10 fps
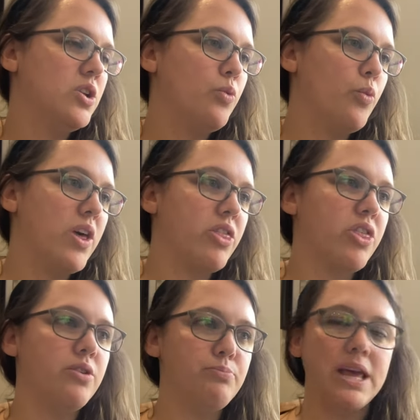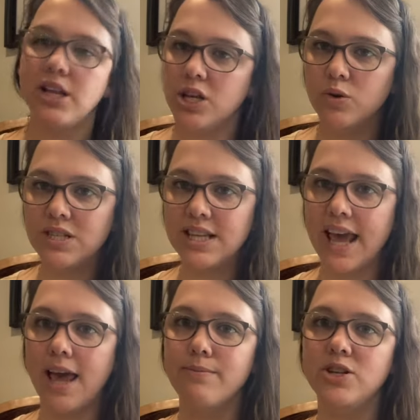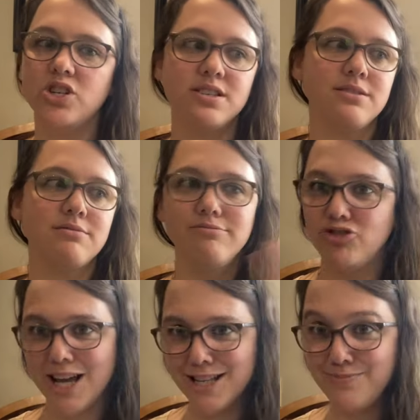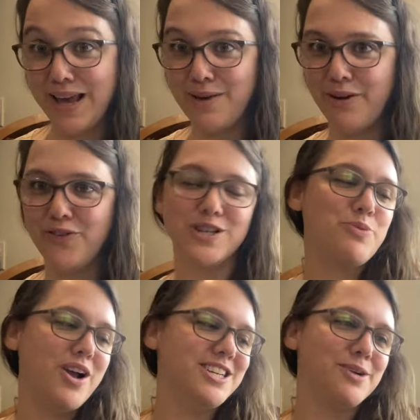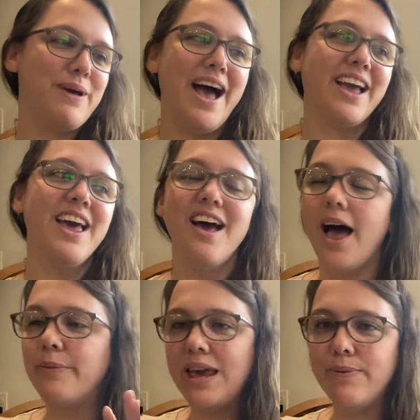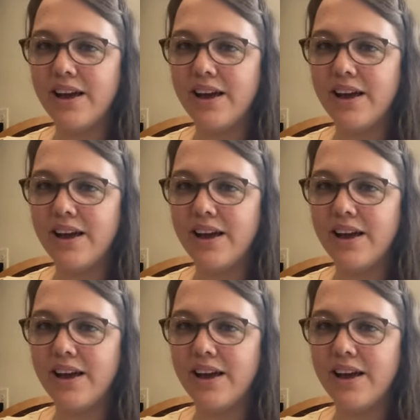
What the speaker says: with being new to the game and just making my first project bag, I'm keeping